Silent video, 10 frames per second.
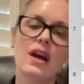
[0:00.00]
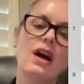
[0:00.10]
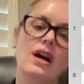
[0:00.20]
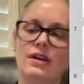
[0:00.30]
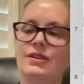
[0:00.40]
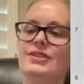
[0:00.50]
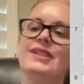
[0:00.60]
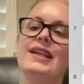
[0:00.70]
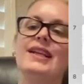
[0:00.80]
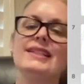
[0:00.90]

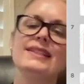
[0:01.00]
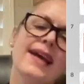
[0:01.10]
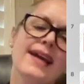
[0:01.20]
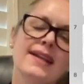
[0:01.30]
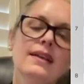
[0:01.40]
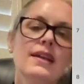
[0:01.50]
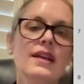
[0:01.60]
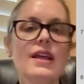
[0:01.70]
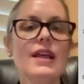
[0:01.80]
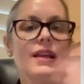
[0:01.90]
Understanding intent,
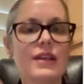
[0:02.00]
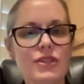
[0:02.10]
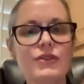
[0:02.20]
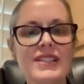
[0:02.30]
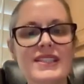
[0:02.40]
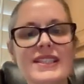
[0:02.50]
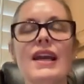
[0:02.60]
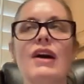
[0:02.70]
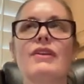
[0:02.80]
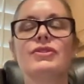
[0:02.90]
you can see
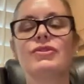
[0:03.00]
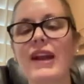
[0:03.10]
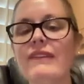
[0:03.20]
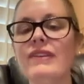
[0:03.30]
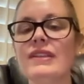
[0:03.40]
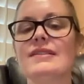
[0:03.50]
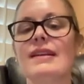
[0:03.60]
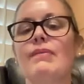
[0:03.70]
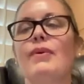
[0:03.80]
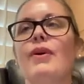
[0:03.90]
how the driving
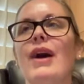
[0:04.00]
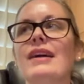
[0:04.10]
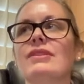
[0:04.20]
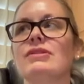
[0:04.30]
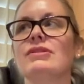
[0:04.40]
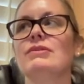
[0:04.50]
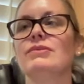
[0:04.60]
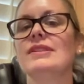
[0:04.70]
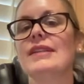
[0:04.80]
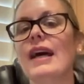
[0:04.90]
example actually
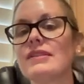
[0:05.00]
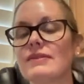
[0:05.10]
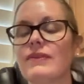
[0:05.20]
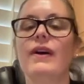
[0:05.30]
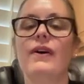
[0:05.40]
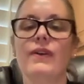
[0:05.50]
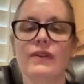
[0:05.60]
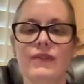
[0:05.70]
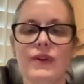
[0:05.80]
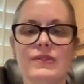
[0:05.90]
would satisfy all
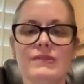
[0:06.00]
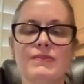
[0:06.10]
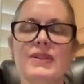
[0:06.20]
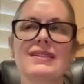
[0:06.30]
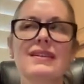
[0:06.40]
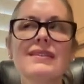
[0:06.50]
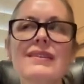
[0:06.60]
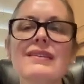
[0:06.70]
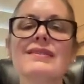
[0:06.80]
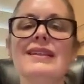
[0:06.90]
of those, but is
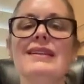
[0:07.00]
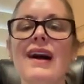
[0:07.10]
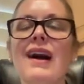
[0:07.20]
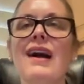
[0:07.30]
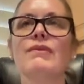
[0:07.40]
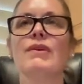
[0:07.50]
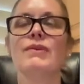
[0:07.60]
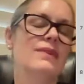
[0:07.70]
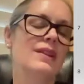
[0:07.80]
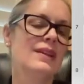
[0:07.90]
clearly not what
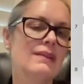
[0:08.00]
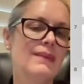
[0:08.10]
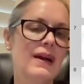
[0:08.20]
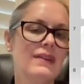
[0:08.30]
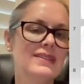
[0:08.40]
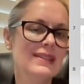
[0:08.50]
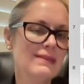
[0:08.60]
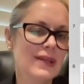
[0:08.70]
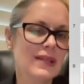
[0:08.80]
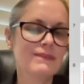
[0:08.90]
we would think about as
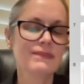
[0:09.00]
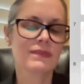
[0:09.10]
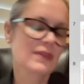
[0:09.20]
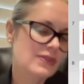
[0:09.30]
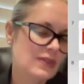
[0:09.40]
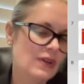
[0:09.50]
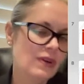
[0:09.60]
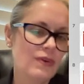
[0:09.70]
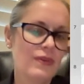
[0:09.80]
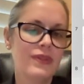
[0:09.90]
teaming.
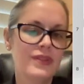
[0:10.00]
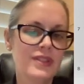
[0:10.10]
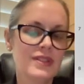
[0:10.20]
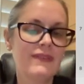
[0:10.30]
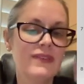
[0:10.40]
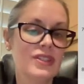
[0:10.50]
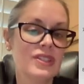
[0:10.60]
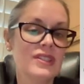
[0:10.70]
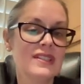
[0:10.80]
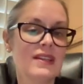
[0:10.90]
So the
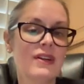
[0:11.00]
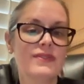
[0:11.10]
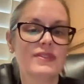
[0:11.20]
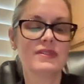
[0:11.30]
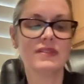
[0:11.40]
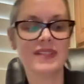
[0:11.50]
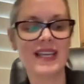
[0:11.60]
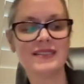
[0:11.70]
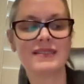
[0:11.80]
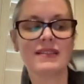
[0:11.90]
definition itself
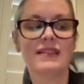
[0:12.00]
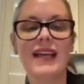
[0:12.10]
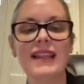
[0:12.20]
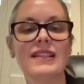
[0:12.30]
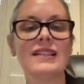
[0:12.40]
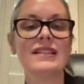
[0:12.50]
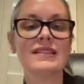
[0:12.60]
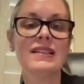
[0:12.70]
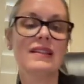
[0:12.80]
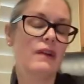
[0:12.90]
tends to let things
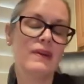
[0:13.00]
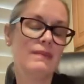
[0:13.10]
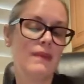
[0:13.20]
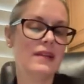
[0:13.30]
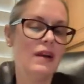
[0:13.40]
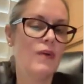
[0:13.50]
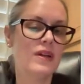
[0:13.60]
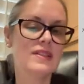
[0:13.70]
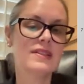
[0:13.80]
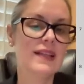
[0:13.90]
in that we might not
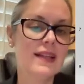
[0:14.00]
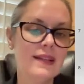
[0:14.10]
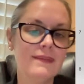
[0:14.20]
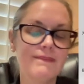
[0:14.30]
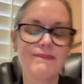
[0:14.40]
want to let in.